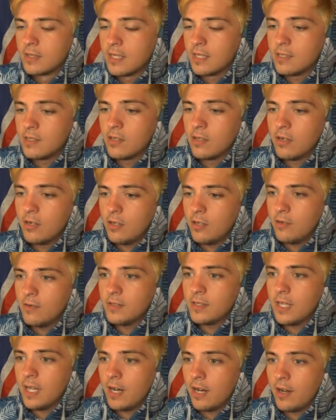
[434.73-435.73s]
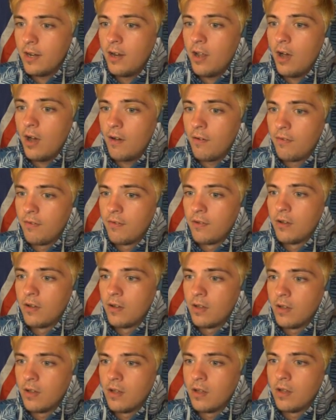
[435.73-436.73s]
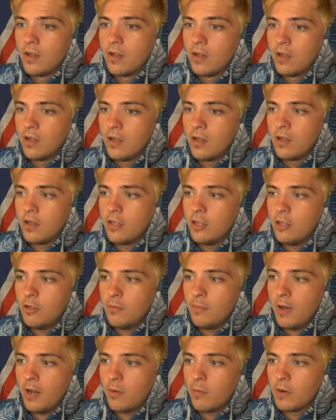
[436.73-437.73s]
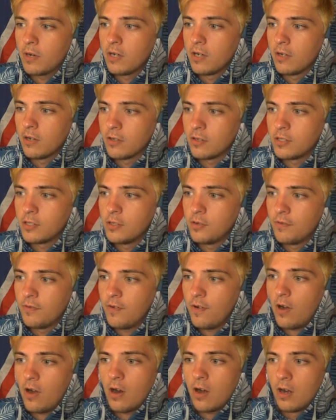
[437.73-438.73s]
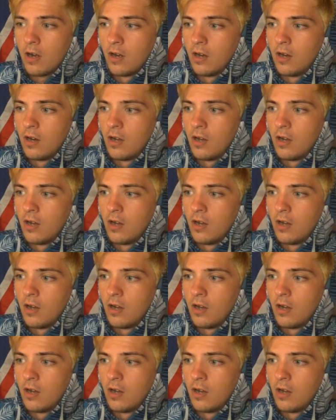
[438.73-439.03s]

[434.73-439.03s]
Sister, you've said enough. You might have went a little too far.